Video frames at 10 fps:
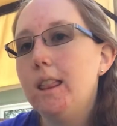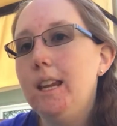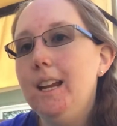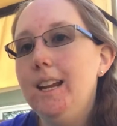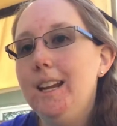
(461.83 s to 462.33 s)

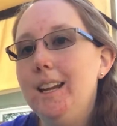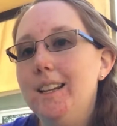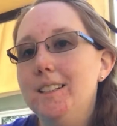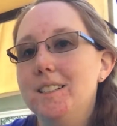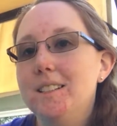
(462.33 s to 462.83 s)
The
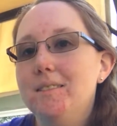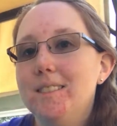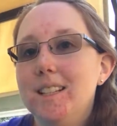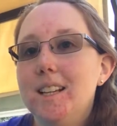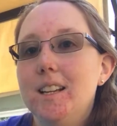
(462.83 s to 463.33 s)
end.
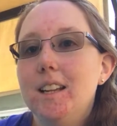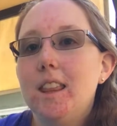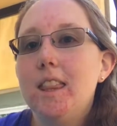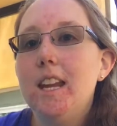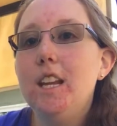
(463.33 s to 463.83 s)

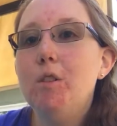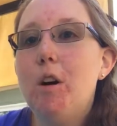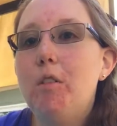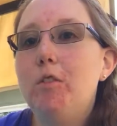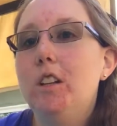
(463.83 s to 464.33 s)
Thank you
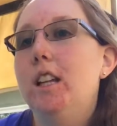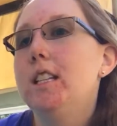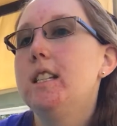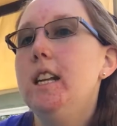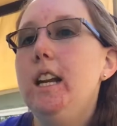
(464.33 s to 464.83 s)
all for
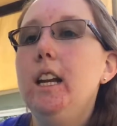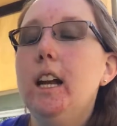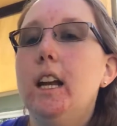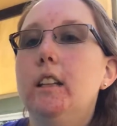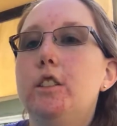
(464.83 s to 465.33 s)
listening
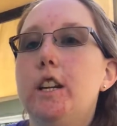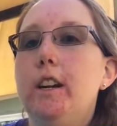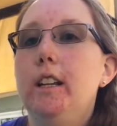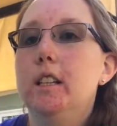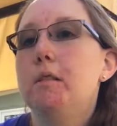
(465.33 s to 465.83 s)
and
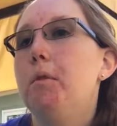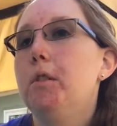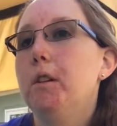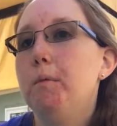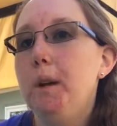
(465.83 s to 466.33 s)
sharing this
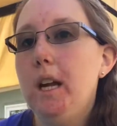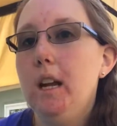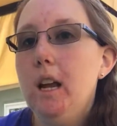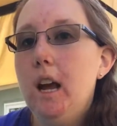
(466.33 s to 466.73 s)
book with me.